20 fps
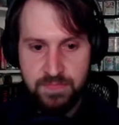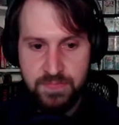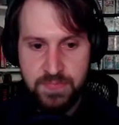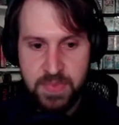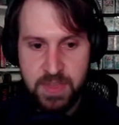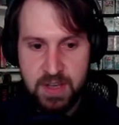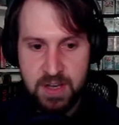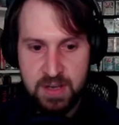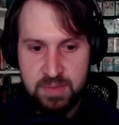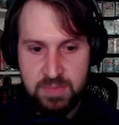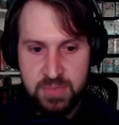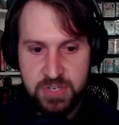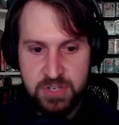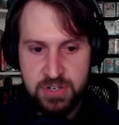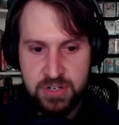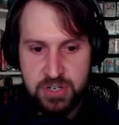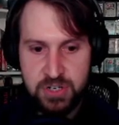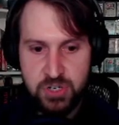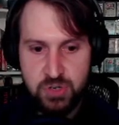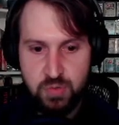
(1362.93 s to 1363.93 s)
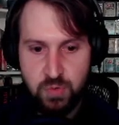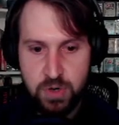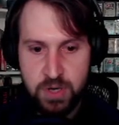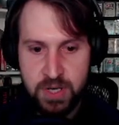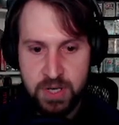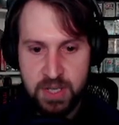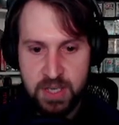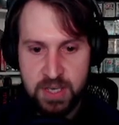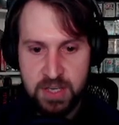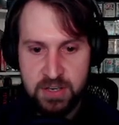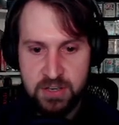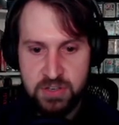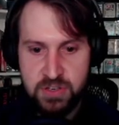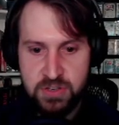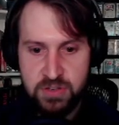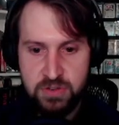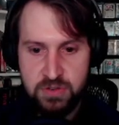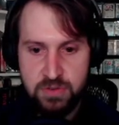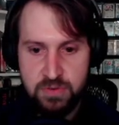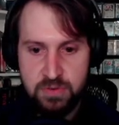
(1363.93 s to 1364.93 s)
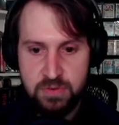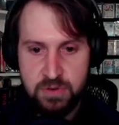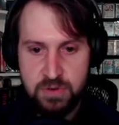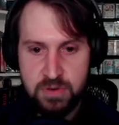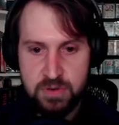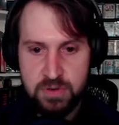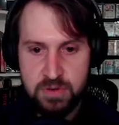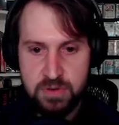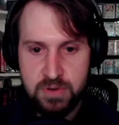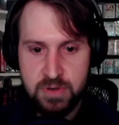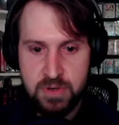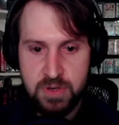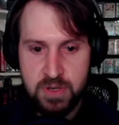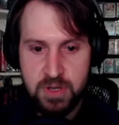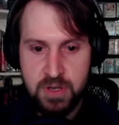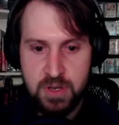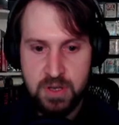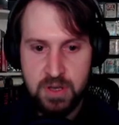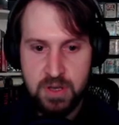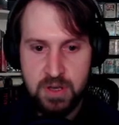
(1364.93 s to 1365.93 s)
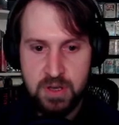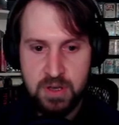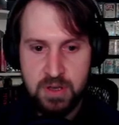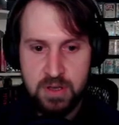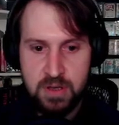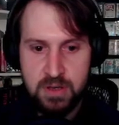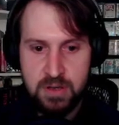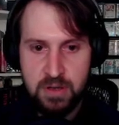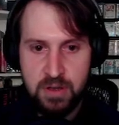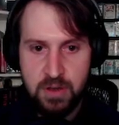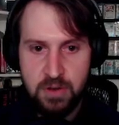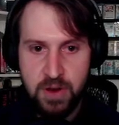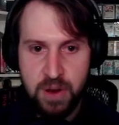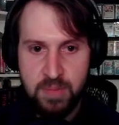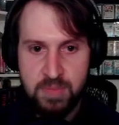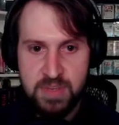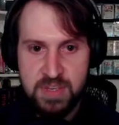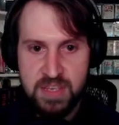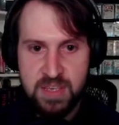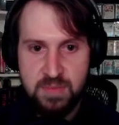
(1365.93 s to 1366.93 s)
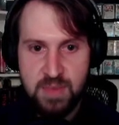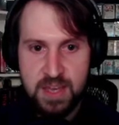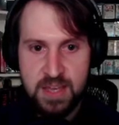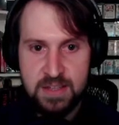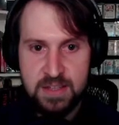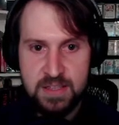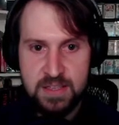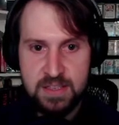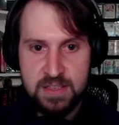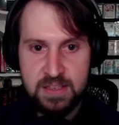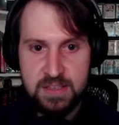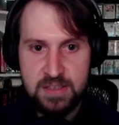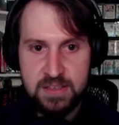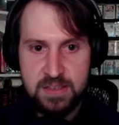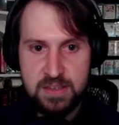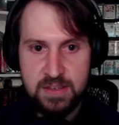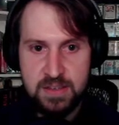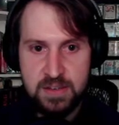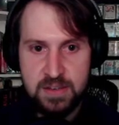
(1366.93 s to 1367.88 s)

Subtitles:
Comp search 1 and 2. Go grab Teammates.